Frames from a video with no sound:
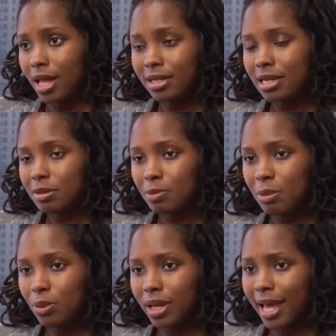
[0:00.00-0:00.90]
A lot of times
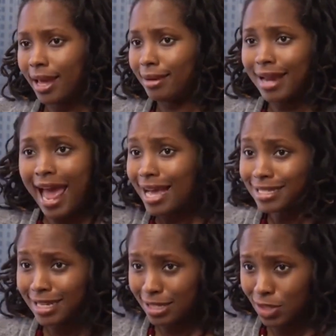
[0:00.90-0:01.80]
people can't
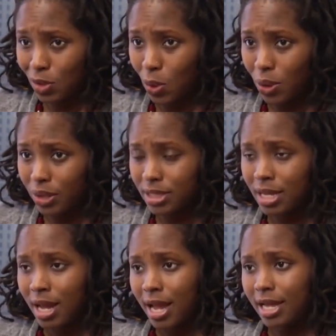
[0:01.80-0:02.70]
access the courts,
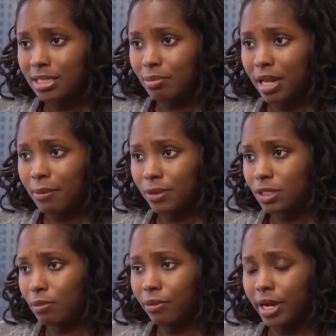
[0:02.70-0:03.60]
and to be able
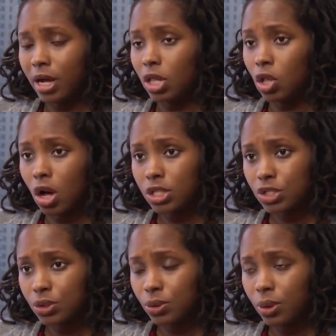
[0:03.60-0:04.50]
to bring a
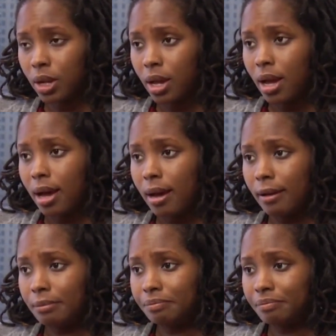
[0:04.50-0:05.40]
lawsuit
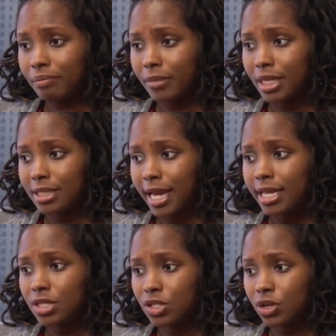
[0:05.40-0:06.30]

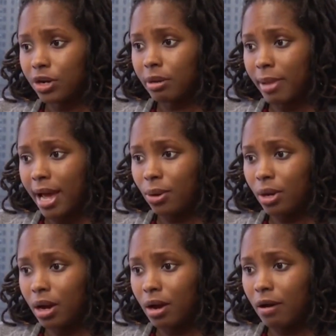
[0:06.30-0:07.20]
takes a certain amount
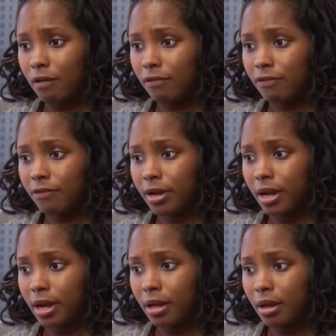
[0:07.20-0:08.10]
of
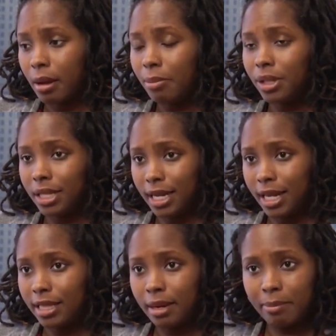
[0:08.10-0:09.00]

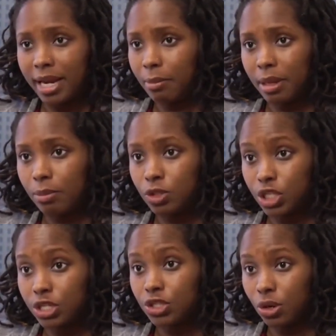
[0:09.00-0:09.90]
ability that many people
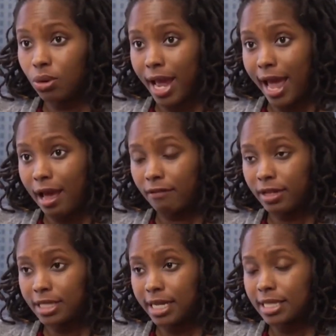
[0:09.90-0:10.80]
just don't have.
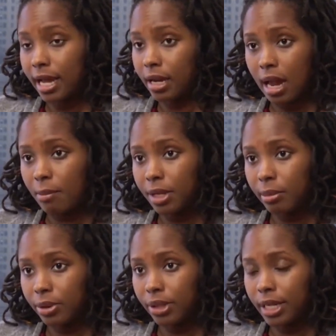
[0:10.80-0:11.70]
It takes economic
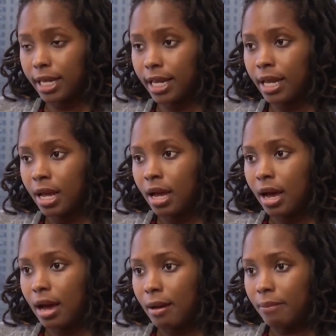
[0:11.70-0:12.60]
ability,
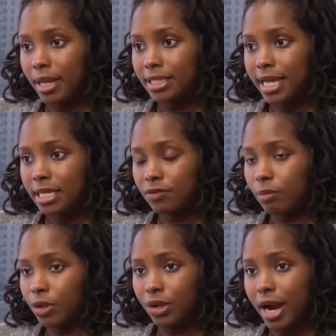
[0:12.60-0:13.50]
it takes
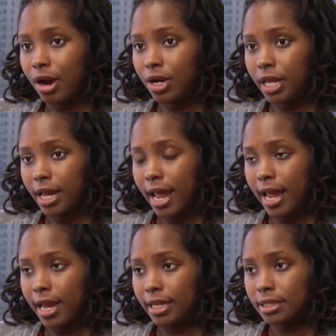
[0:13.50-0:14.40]
familiarity
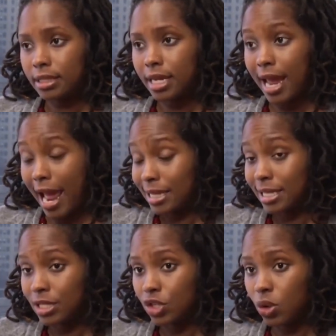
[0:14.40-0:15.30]
and
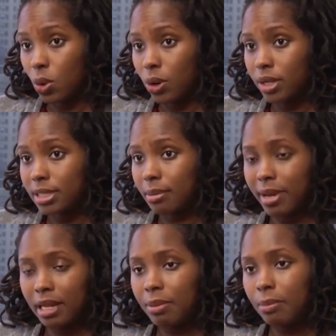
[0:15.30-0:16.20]
access to the courts, and
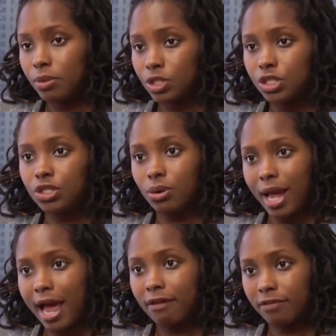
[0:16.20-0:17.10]
many people just don't
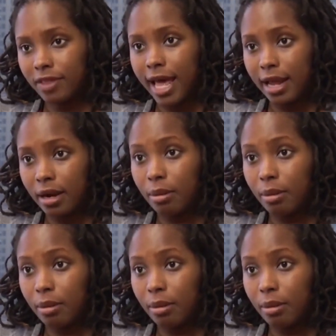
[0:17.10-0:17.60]
have that